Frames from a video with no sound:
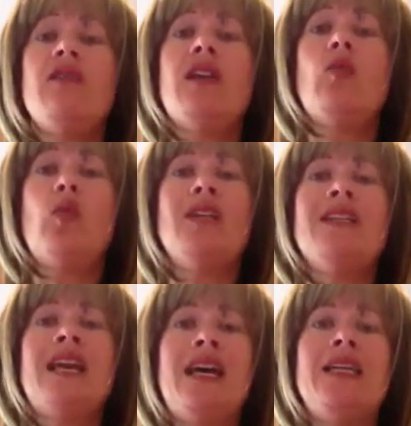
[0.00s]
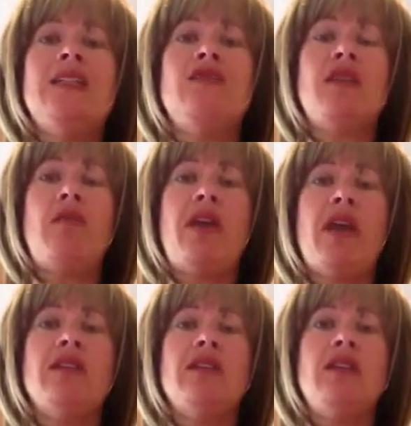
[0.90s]
and what kind of
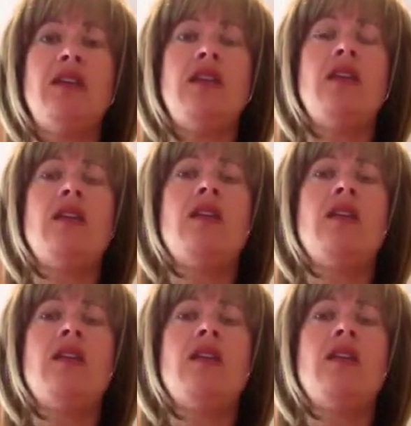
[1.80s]
capacity